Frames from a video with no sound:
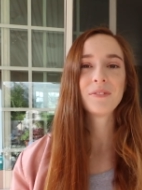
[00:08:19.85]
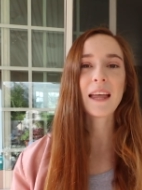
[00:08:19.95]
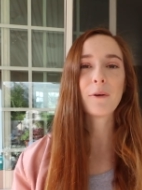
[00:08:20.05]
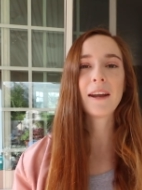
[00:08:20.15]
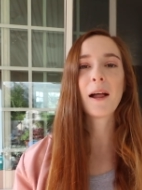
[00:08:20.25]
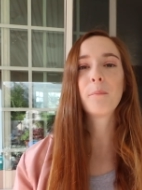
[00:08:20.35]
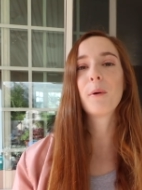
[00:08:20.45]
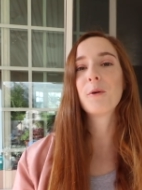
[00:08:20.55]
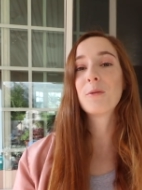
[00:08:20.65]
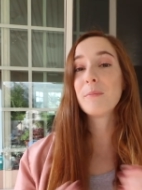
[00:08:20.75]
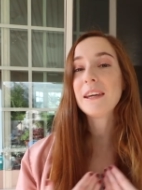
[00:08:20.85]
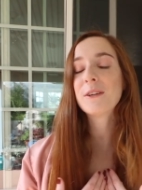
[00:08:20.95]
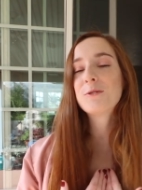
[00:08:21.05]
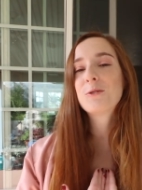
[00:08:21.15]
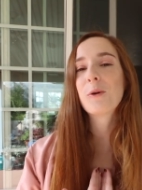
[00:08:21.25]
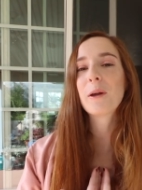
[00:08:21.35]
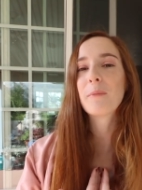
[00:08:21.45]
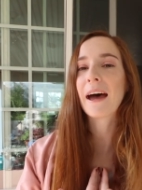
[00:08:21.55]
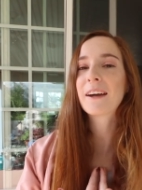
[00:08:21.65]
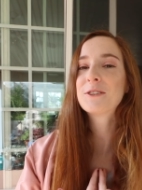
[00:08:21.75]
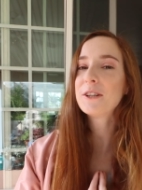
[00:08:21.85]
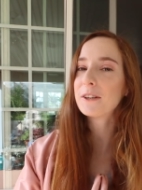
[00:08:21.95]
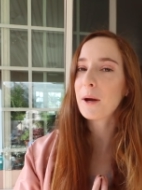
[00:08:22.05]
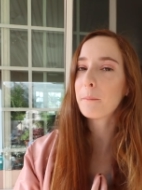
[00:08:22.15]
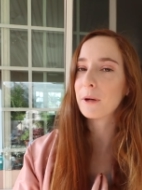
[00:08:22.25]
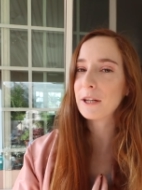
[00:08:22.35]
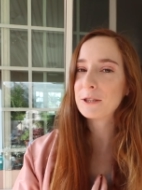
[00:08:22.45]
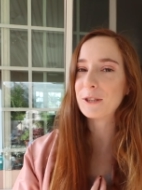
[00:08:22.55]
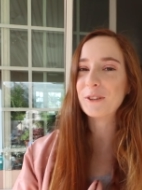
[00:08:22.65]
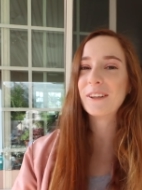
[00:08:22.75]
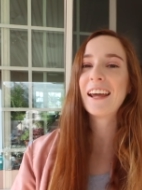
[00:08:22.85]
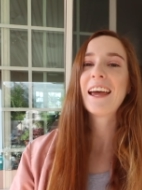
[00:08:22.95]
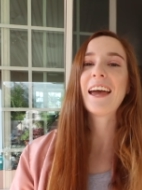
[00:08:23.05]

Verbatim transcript: That would help both me, who's going back to Europe pretty soon,